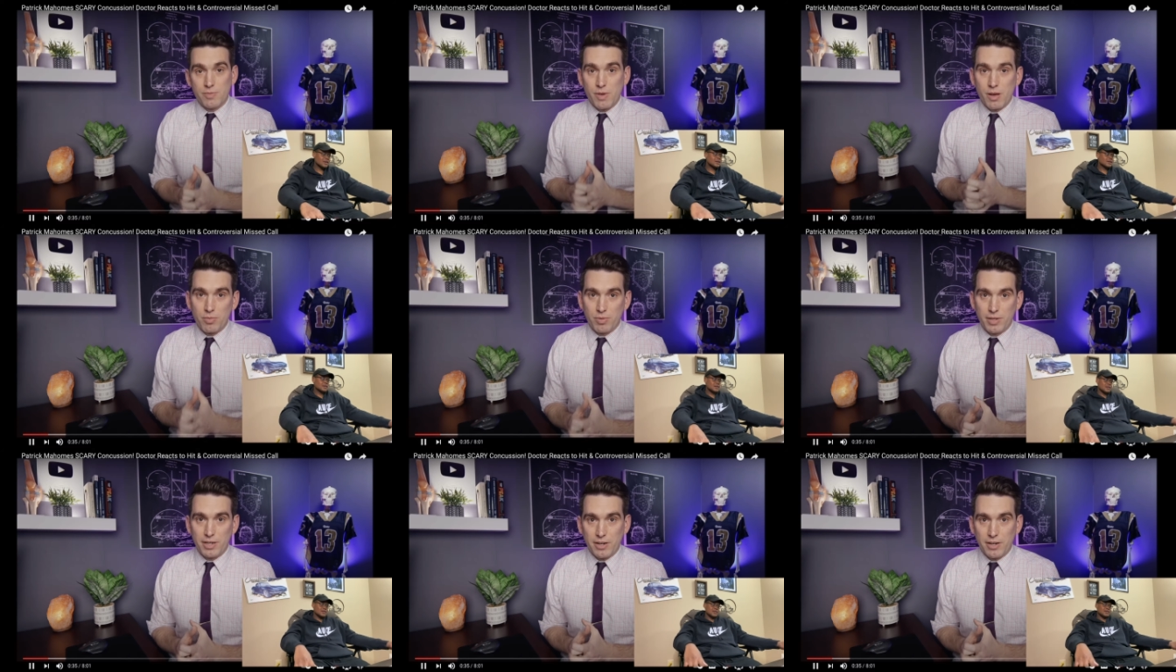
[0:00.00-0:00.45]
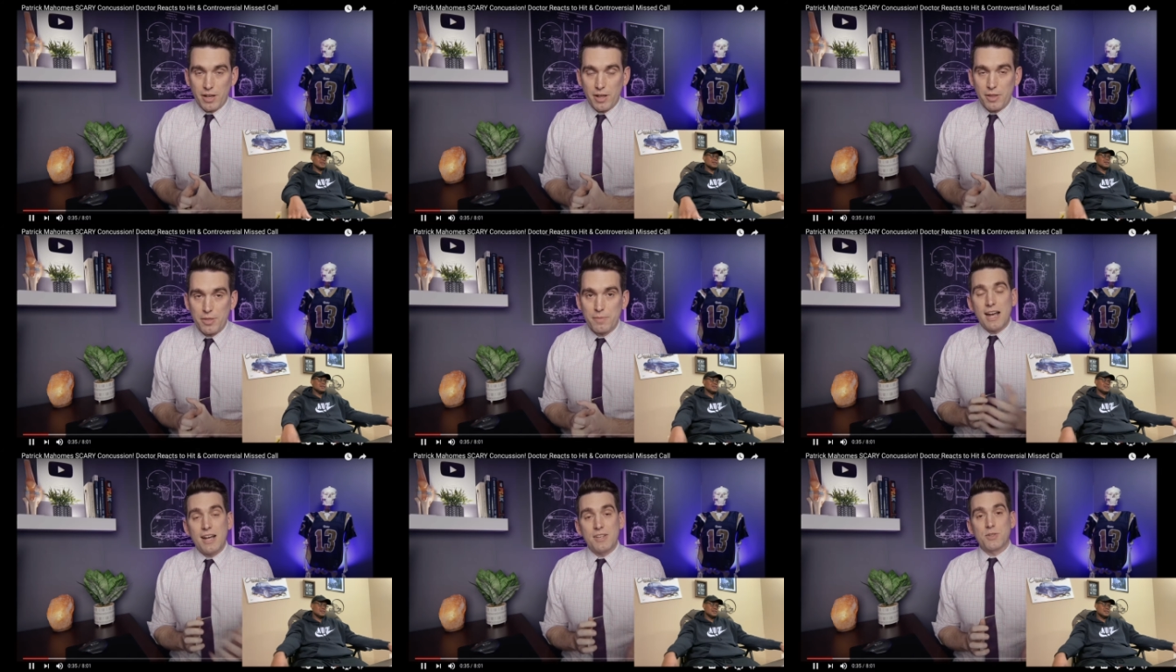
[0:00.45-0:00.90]
about player
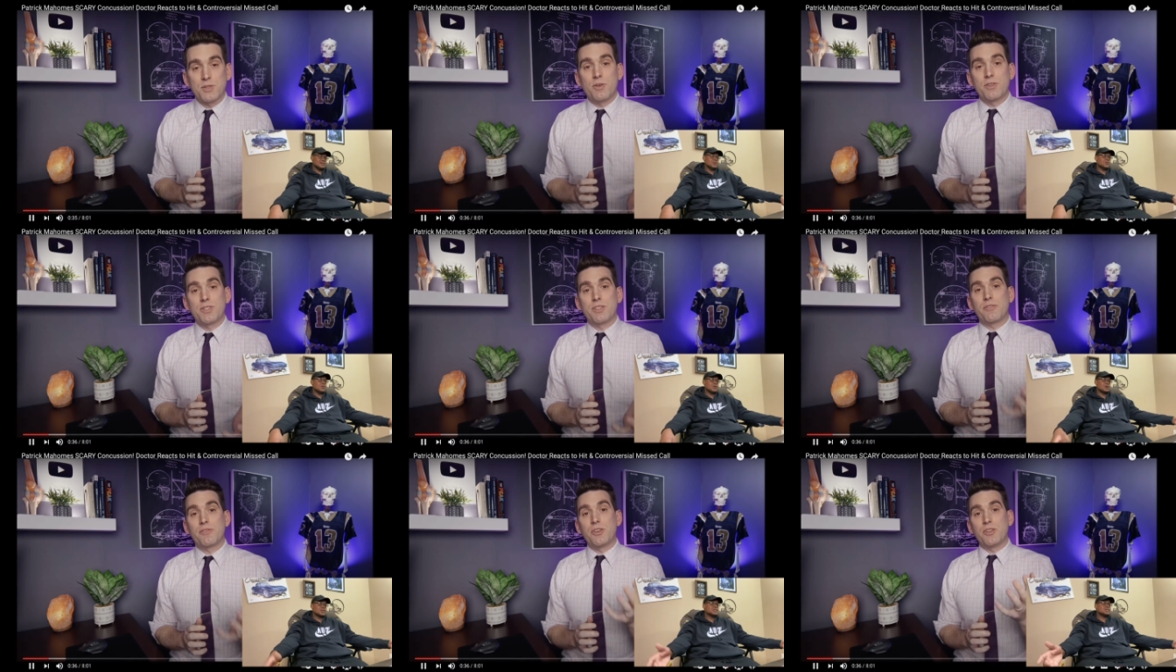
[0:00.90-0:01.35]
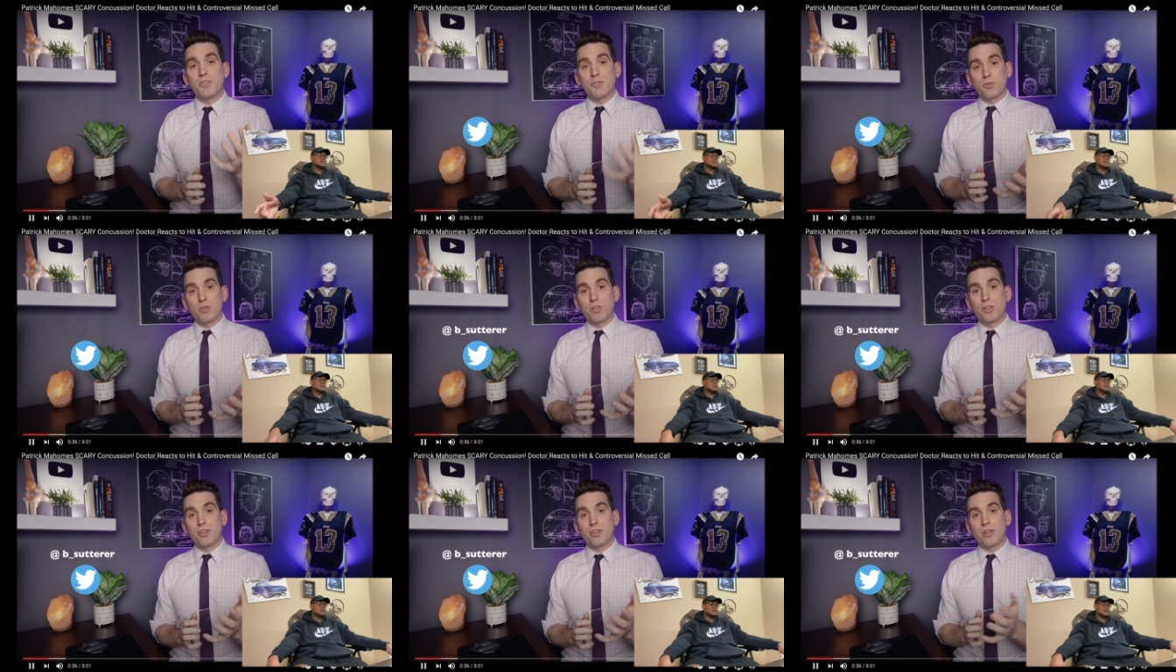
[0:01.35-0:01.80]
health. As always, if you
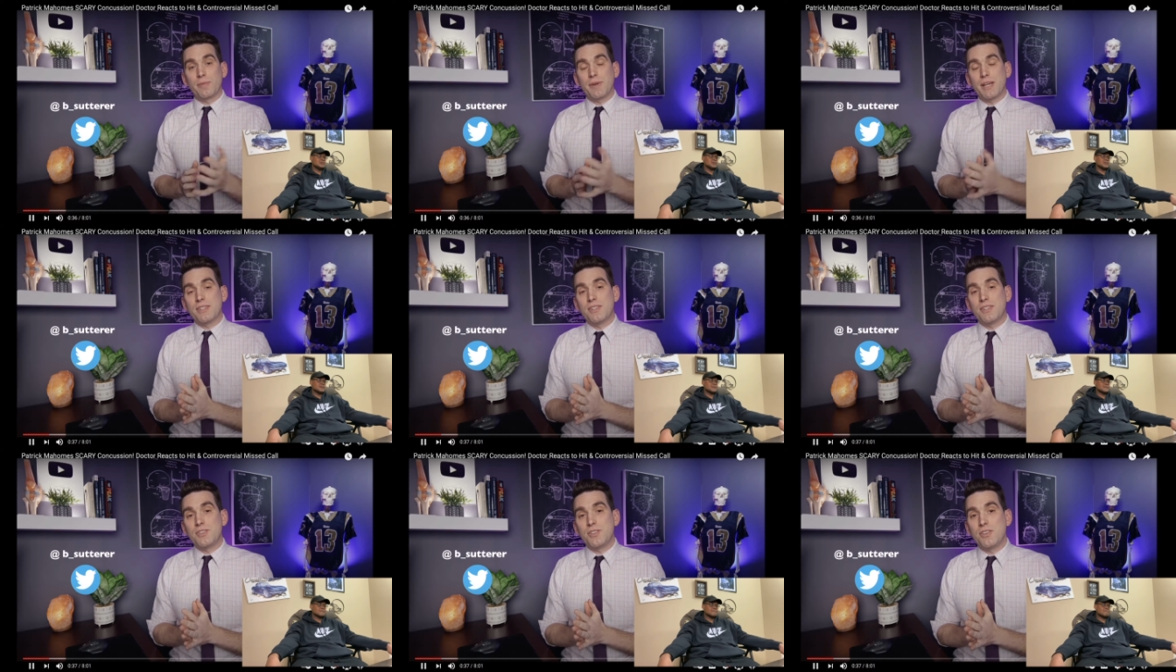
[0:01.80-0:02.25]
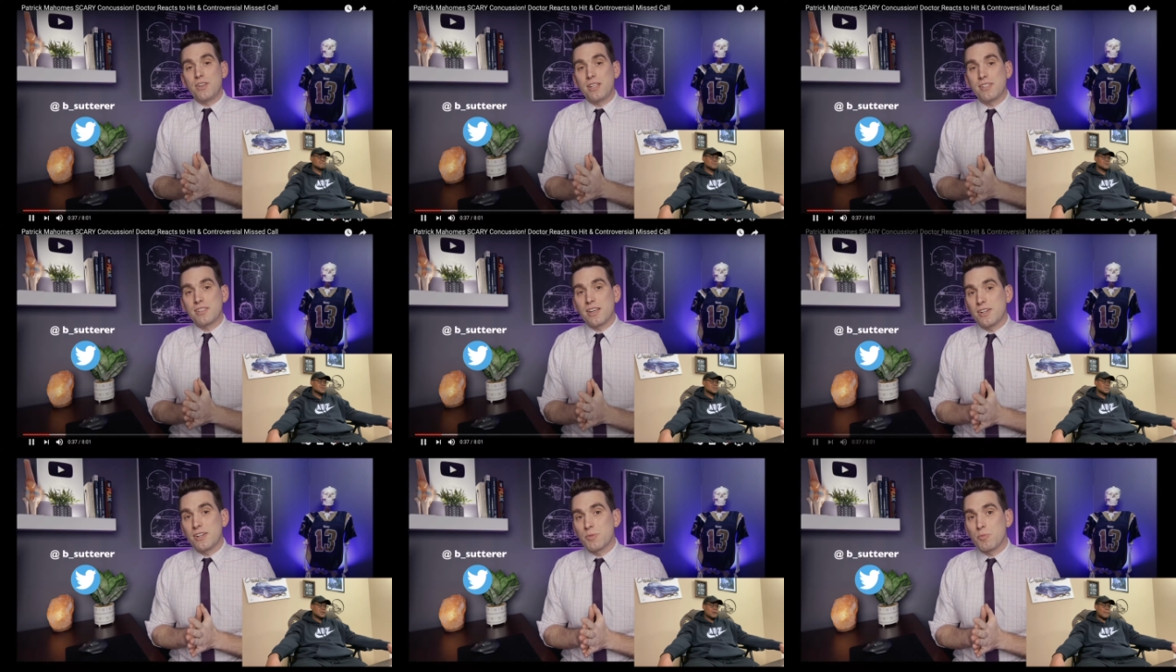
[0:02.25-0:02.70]
enjoy learning about this
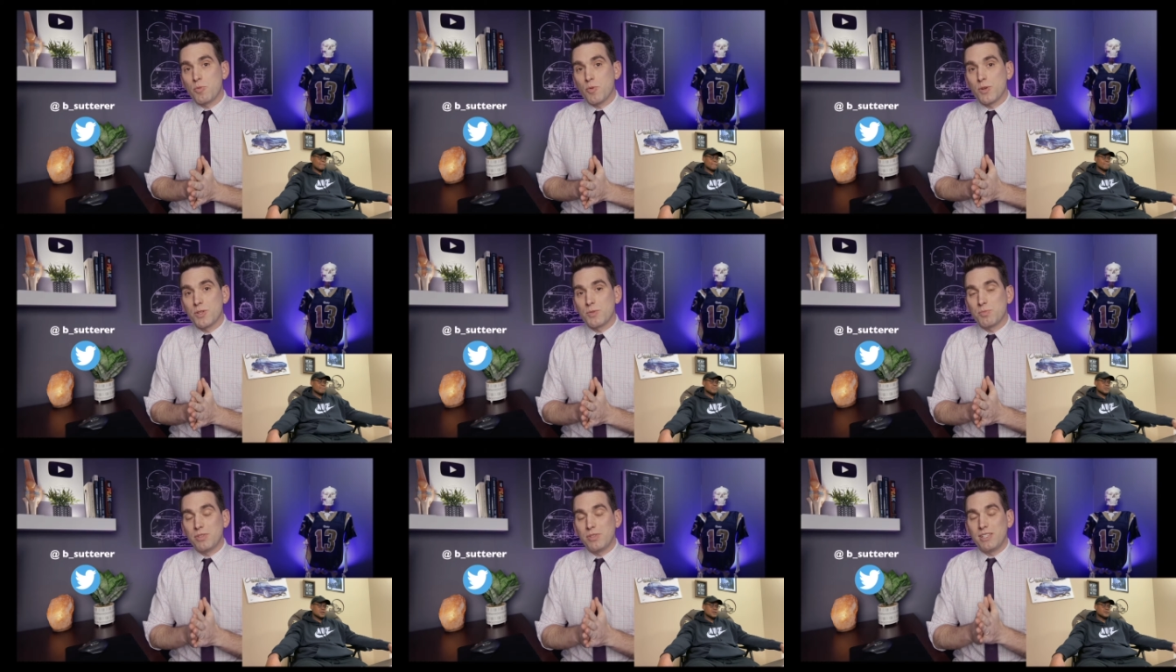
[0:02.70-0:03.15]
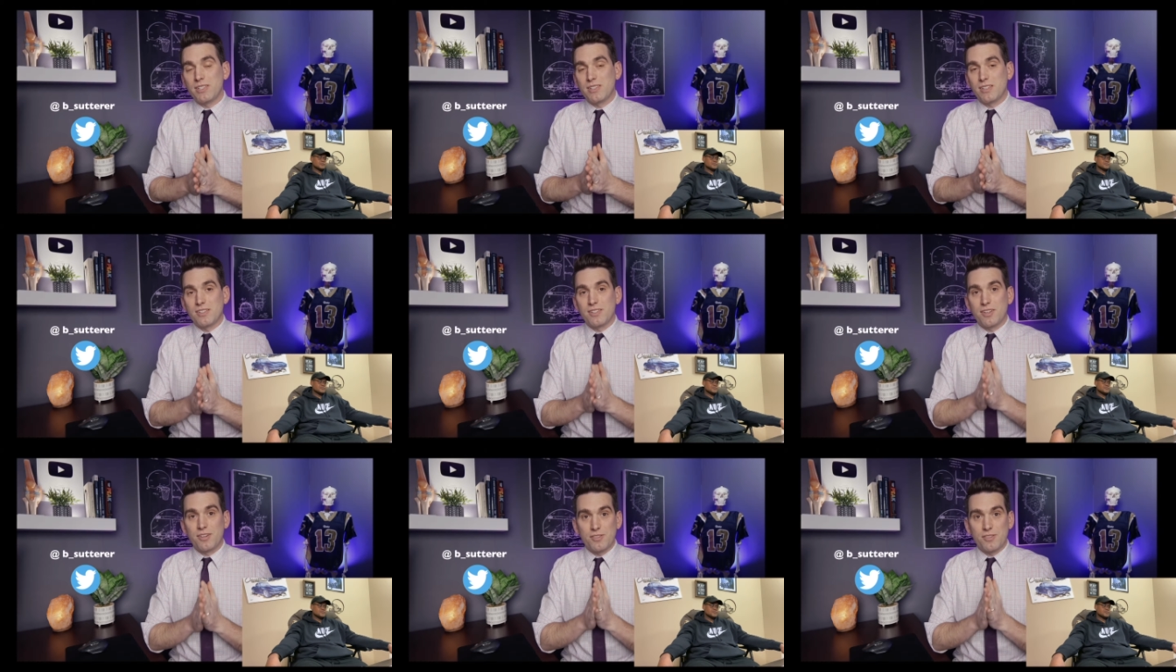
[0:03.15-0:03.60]
unique side of sports, please
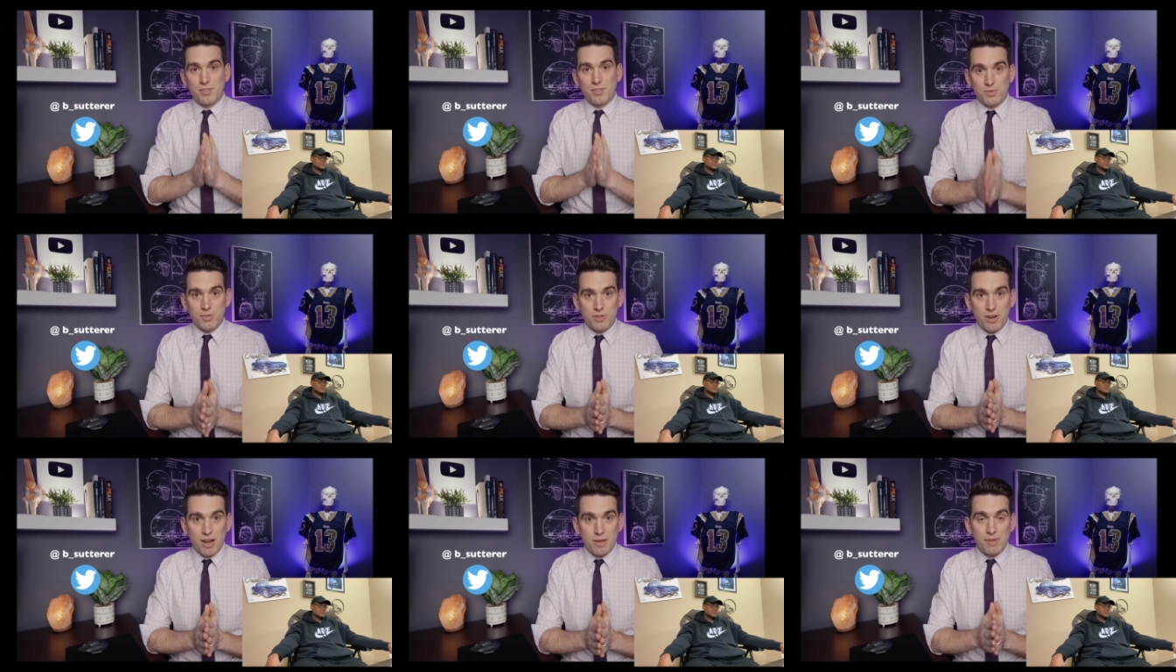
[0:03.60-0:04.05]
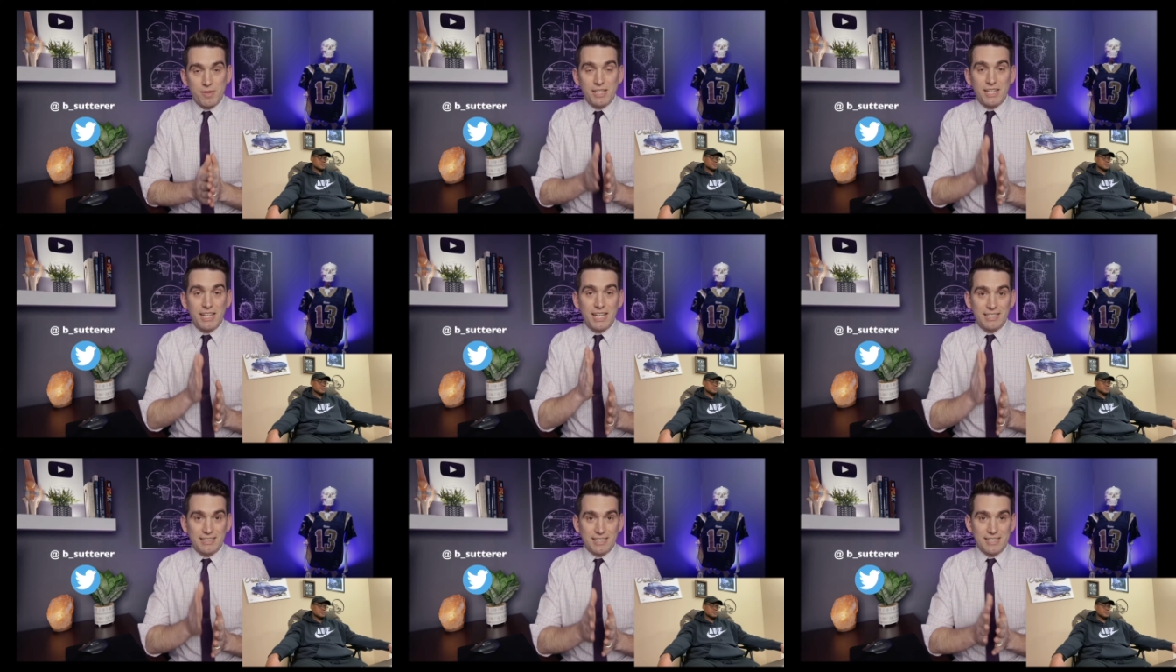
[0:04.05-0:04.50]
consider
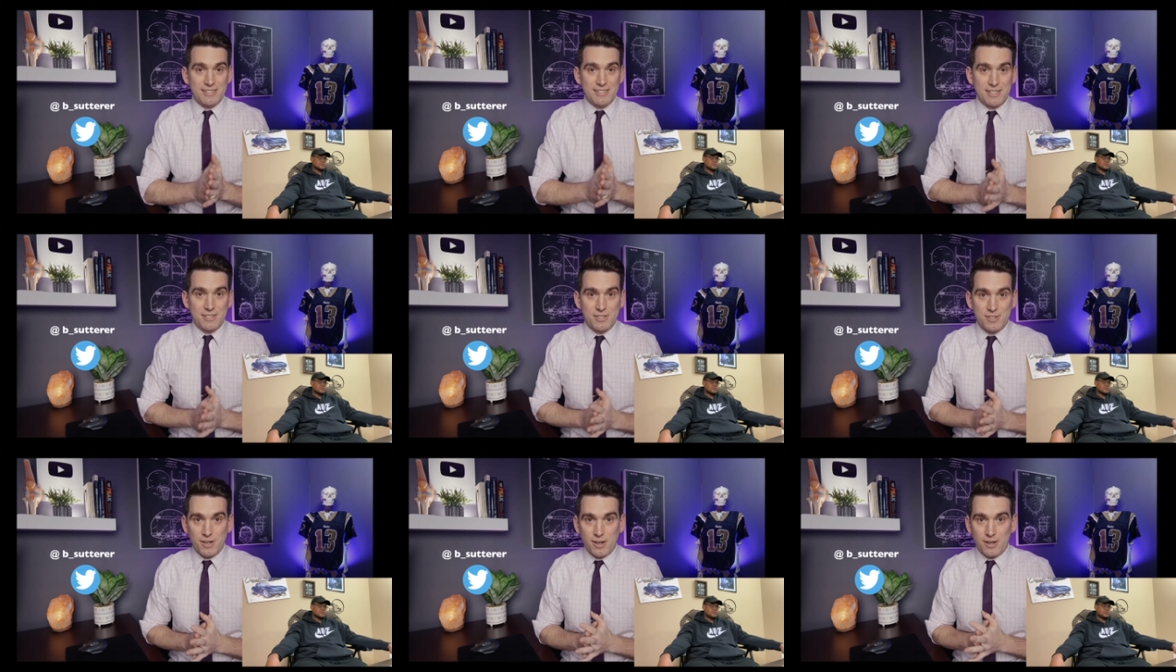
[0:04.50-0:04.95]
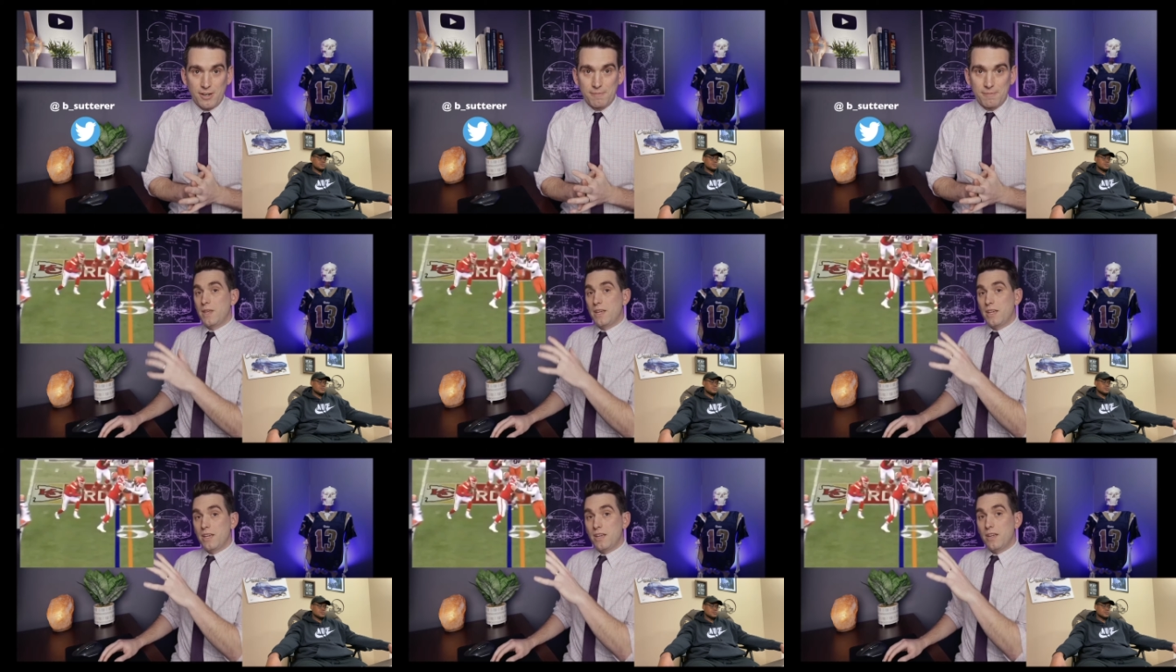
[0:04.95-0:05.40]
subscribing, and let's get started.